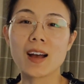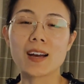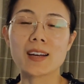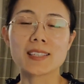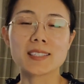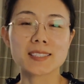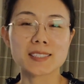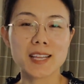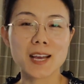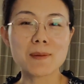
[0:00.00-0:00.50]

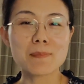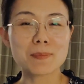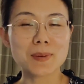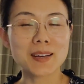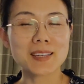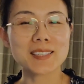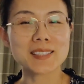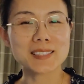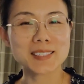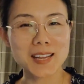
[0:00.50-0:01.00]
a
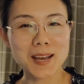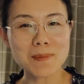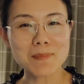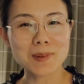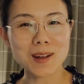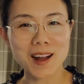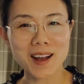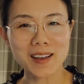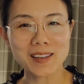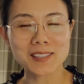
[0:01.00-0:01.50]

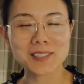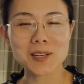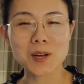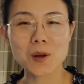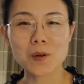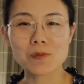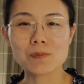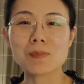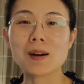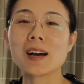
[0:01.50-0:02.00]
step-by-step guide
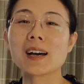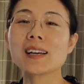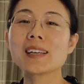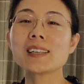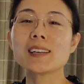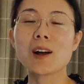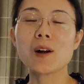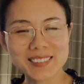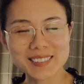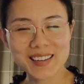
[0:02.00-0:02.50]
of
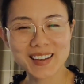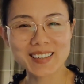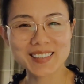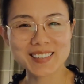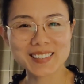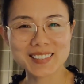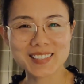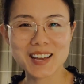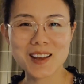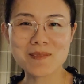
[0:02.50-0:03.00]
my
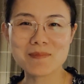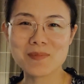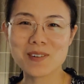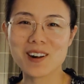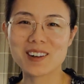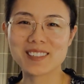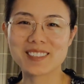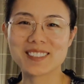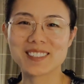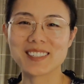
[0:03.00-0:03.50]
9-step
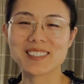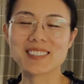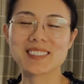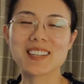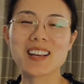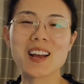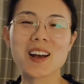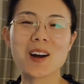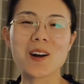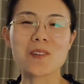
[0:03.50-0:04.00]

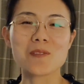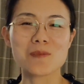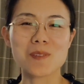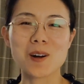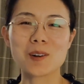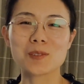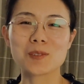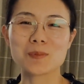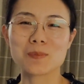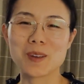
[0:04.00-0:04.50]
process of
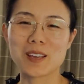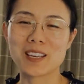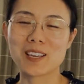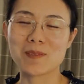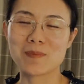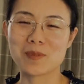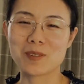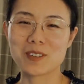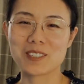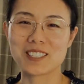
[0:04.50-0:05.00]
how to
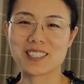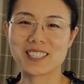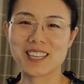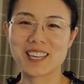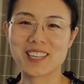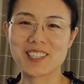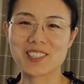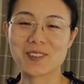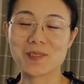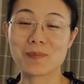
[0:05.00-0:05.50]
make a
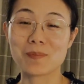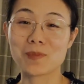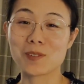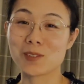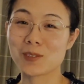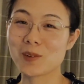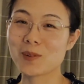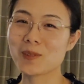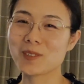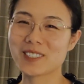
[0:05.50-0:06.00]
presentation.
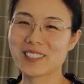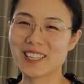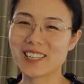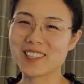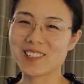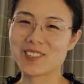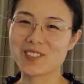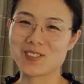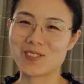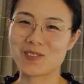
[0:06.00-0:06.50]
So
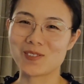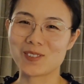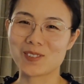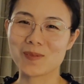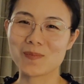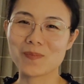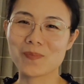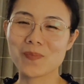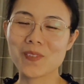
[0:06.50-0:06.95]
stay tuned.